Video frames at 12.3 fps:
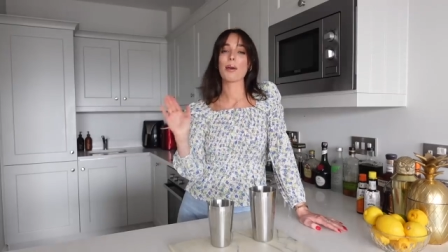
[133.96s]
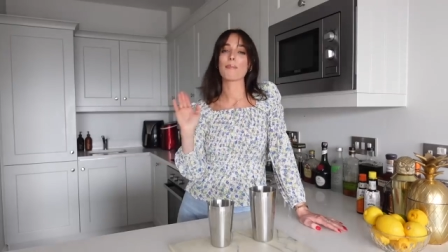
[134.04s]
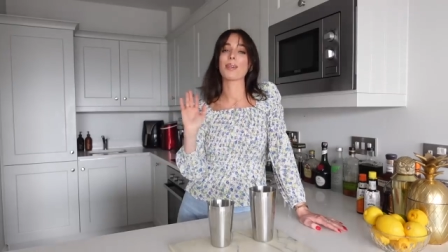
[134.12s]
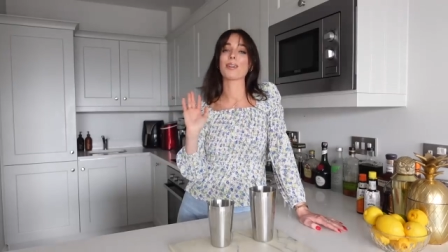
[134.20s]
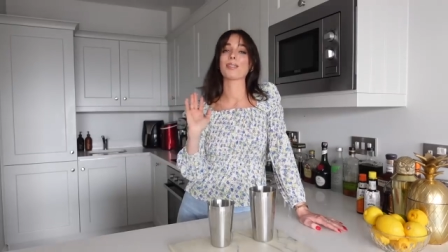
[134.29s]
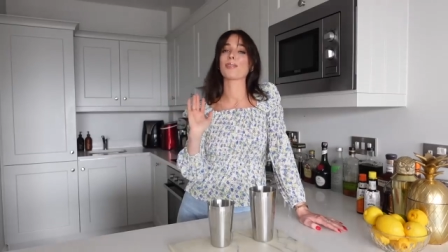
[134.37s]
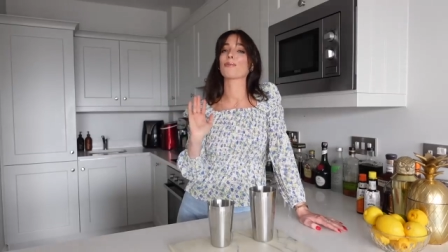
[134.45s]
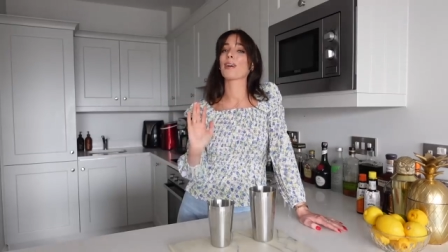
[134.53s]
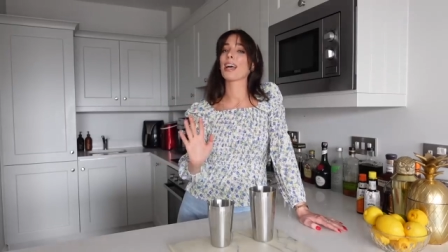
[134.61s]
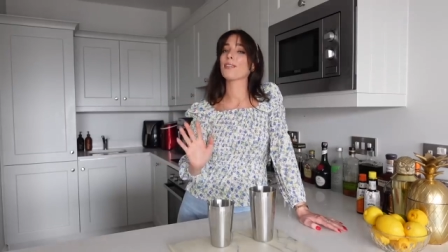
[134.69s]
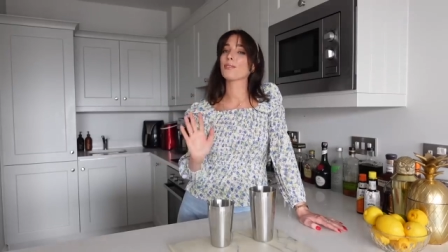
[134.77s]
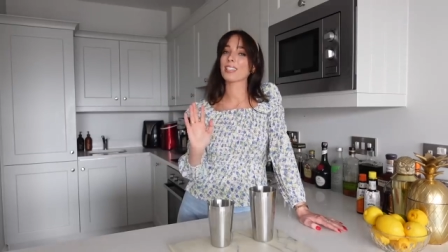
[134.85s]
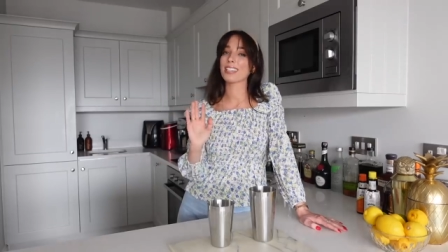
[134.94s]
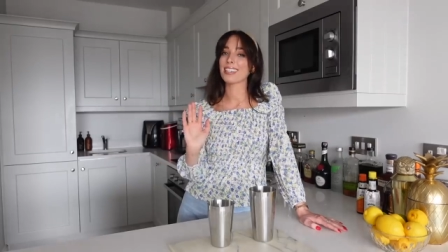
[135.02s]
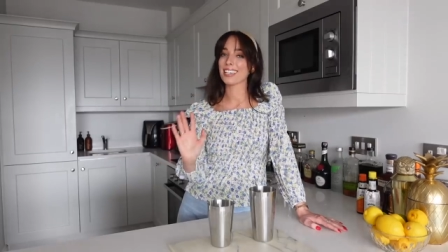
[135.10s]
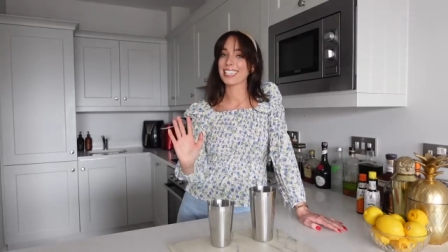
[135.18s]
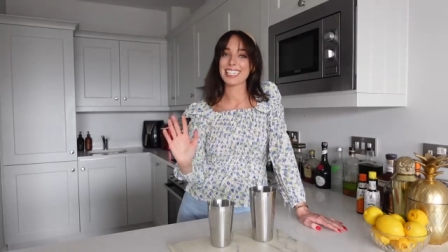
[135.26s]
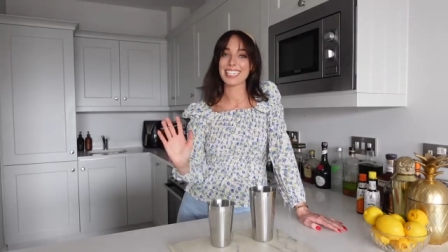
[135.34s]
because around the
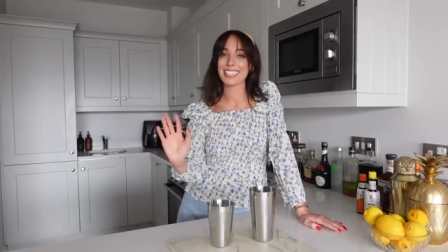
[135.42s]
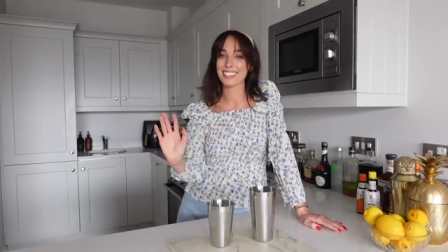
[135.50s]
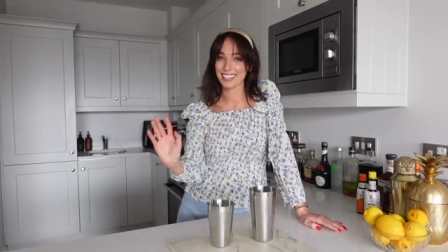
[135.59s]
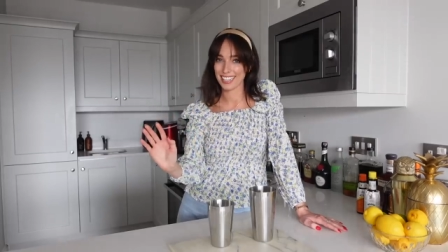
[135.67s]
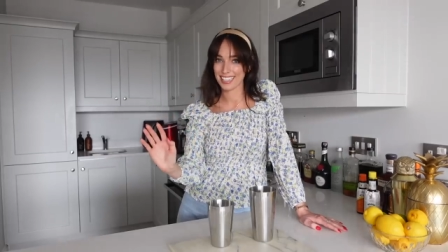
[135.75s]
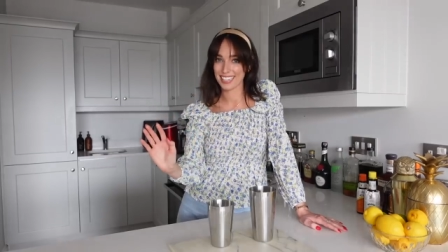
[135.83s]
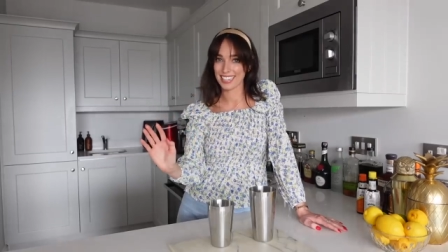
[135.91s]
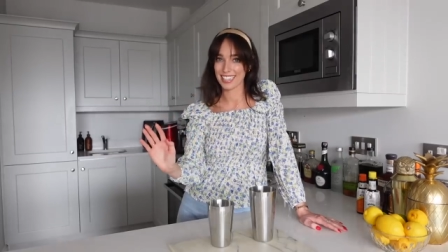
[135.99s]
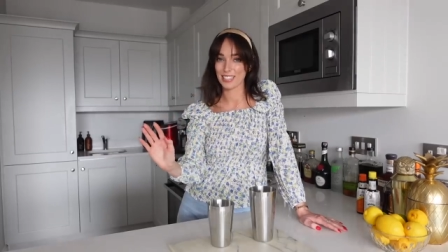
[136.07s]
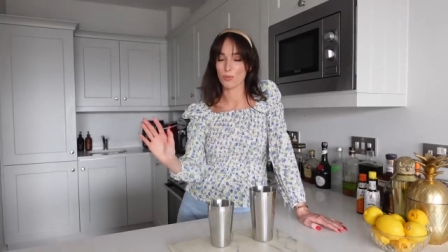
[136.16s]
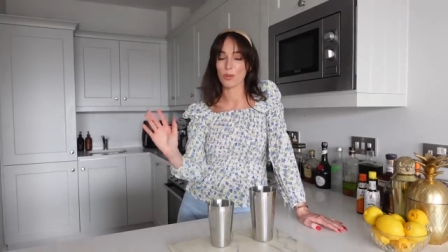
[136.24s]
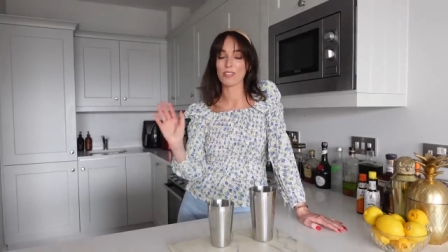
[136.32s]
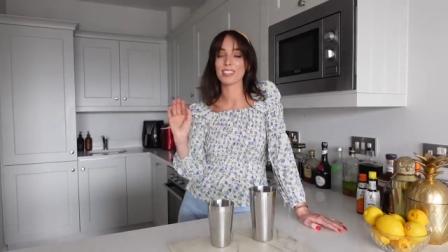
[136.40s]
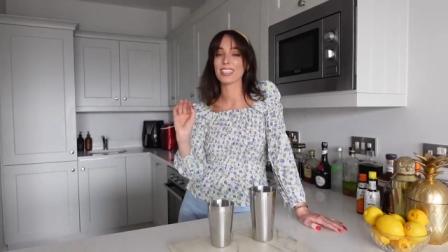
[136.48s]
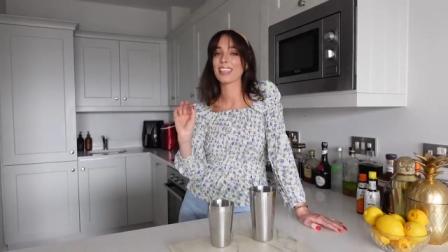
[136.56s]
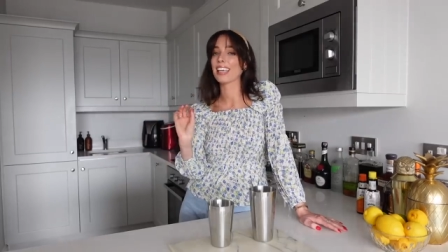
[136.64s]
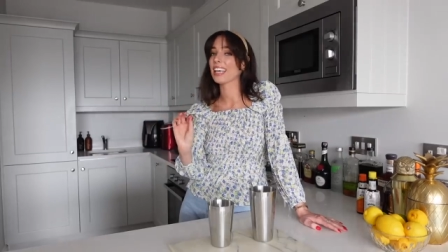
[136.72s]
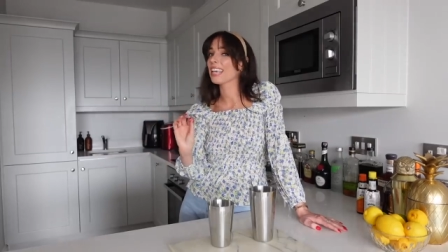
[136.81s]
1960s, one of
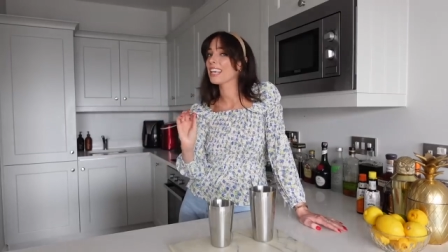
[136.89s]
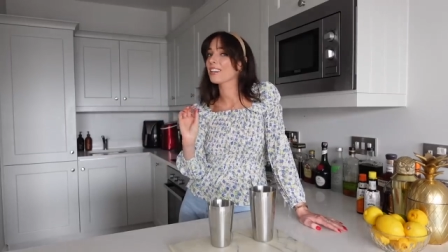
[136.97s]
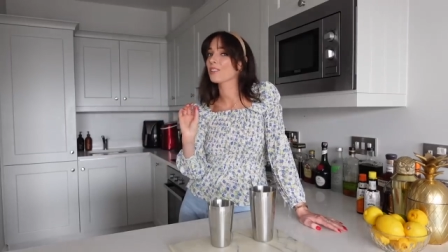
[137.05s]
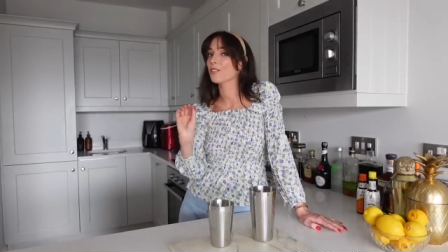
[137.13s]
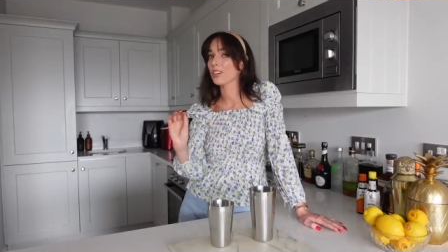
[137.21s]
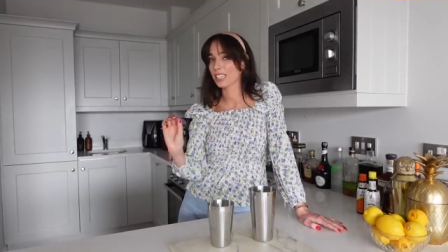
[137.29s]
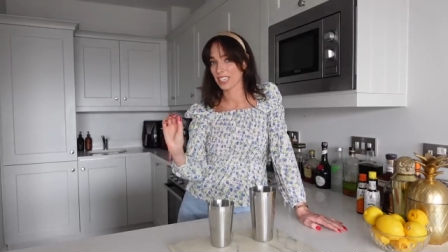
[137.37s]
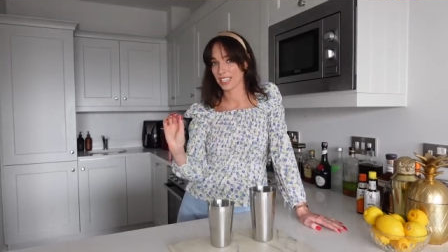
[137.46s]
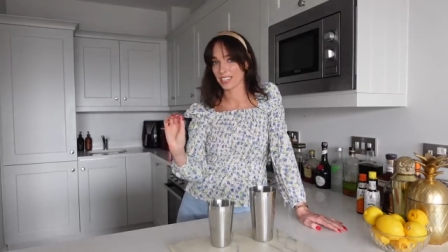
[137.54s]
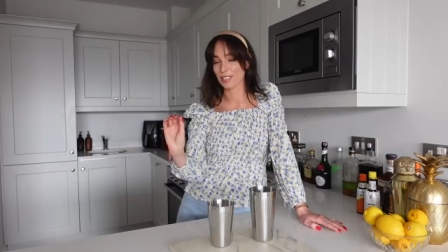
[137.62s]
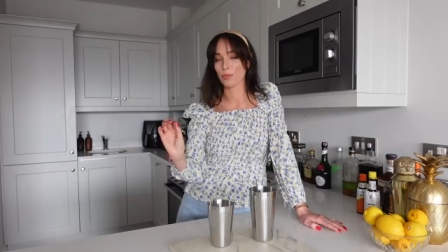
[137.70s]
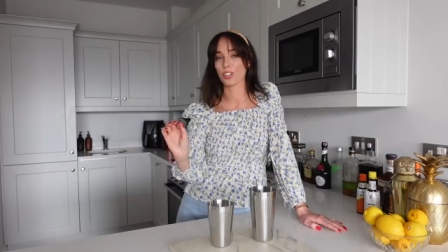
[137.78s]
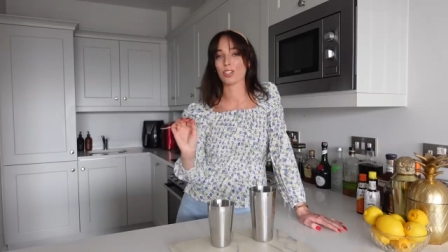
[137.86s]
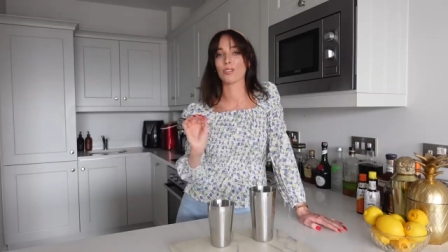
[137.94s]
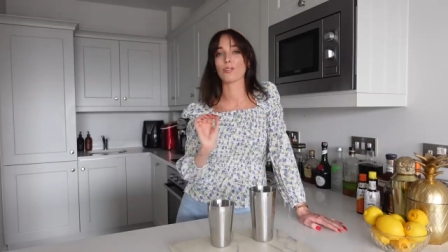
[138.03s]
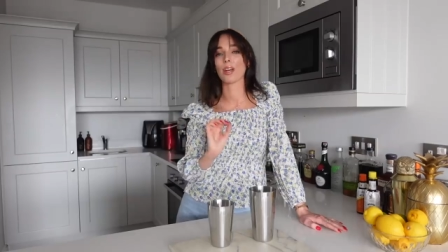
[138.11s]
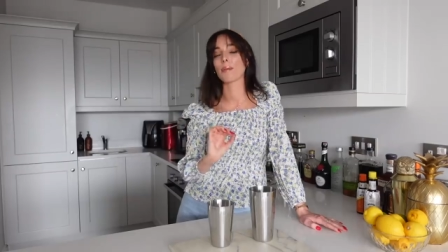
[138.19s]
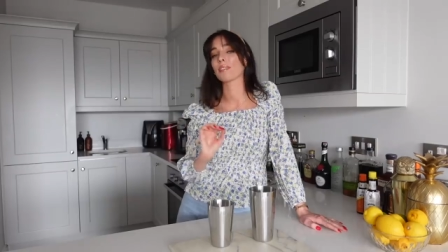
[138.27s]
its key ingredients, which is
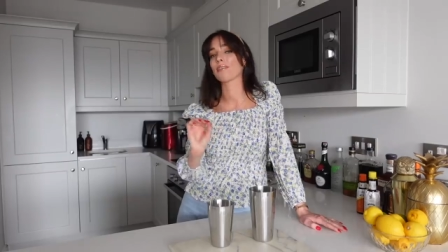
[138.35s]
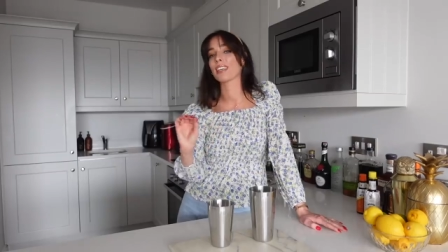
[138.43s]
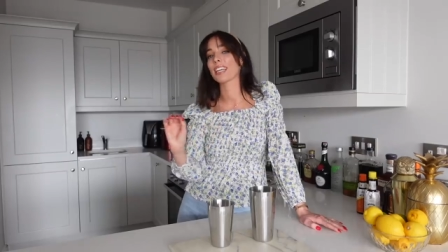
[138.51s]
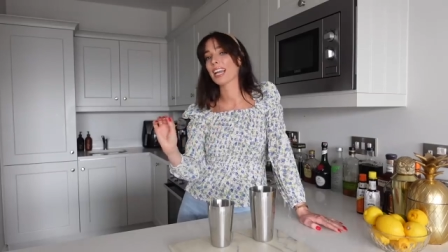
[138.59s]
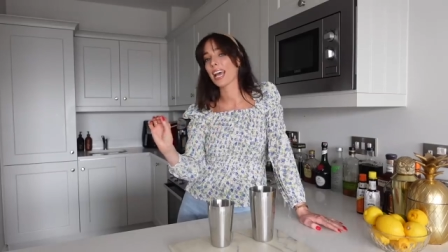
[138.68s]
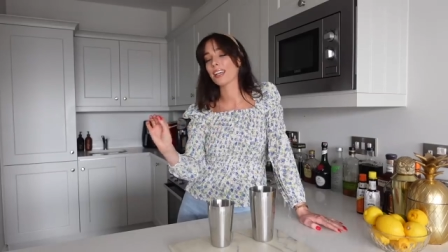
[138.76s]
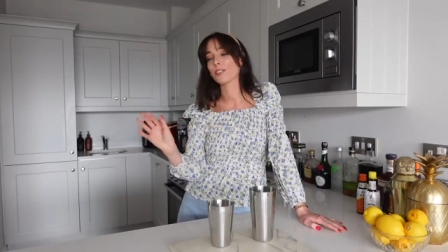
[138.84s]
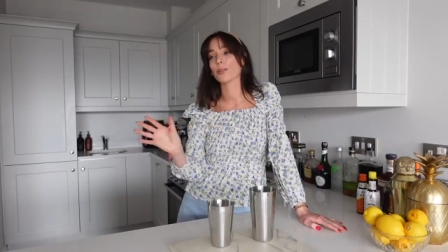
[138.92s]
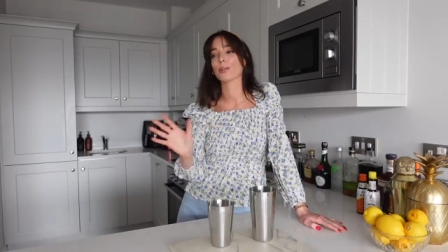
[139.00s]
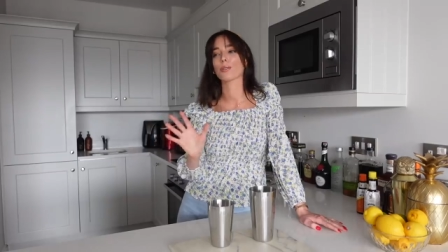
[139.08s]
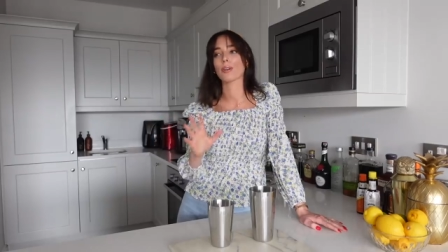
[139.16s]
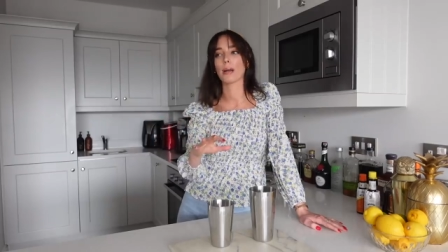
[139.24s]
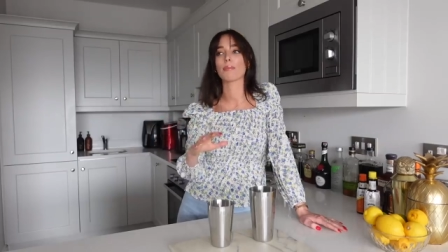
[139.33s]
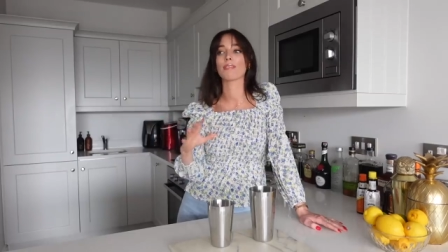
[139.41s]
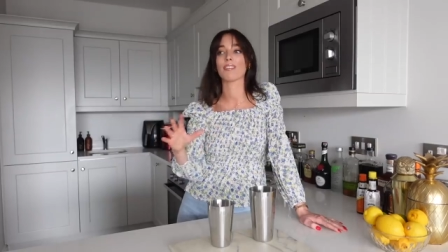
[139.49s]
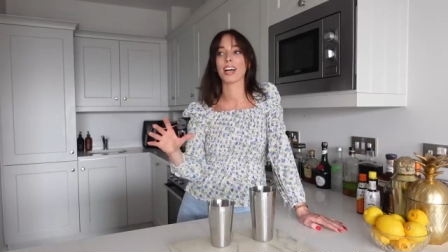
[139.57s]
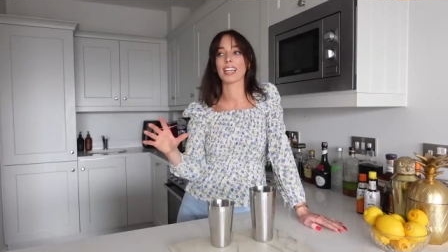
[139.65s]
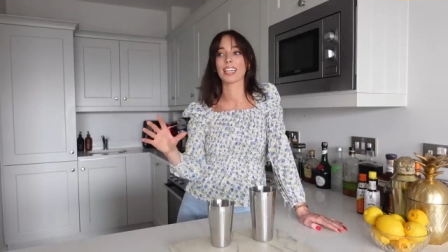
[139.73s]
creme de violette or creme de
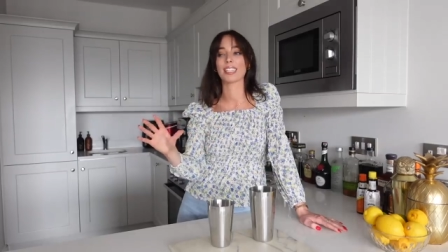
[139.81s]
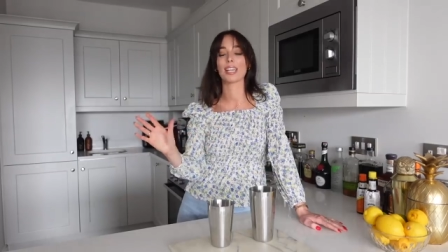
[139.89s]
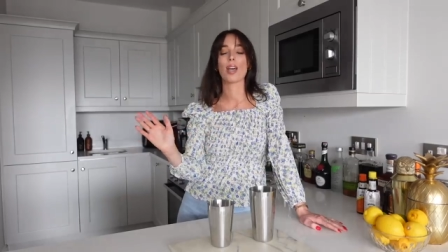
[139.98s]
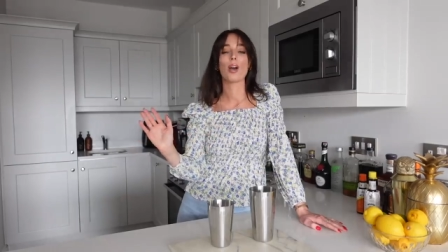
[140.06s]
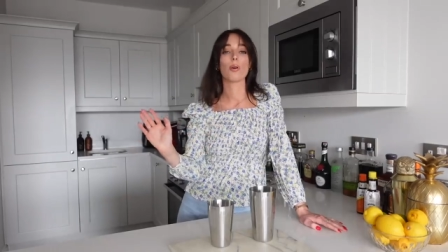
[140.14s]
violet,